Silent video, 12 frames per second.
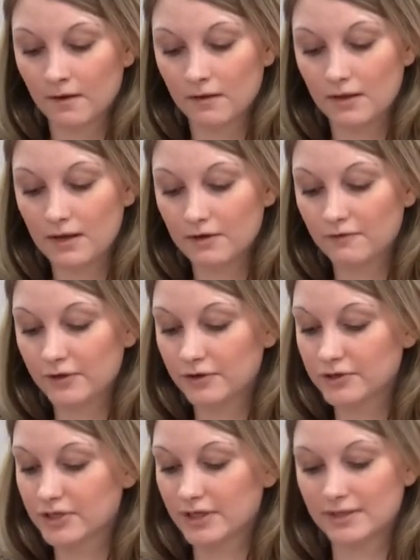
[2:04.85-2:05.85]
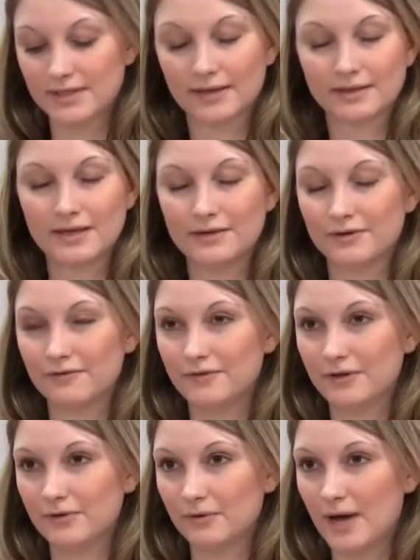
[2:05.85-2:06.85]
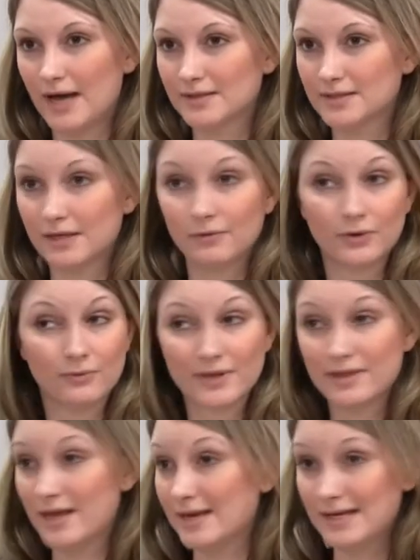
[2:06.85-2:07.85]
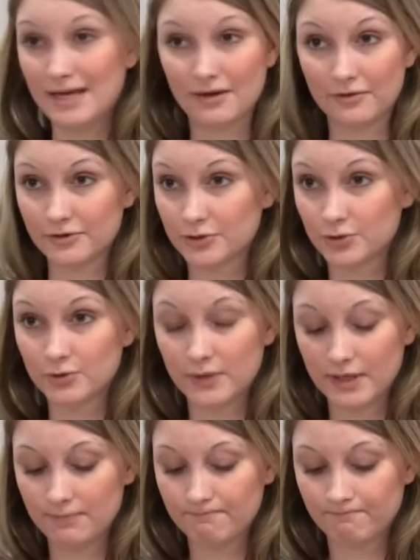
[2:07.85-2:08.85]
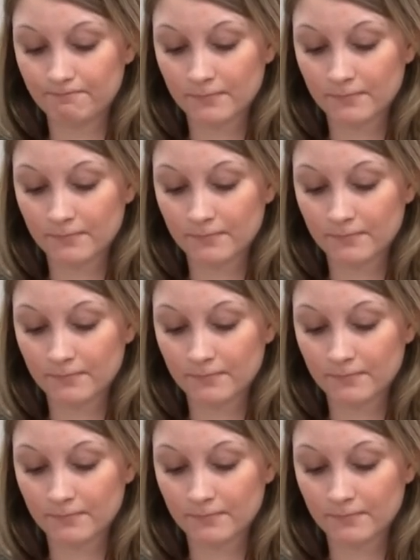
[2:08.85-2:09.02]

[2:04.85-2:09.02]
The interviewer should conduct the interview as they would with any other student.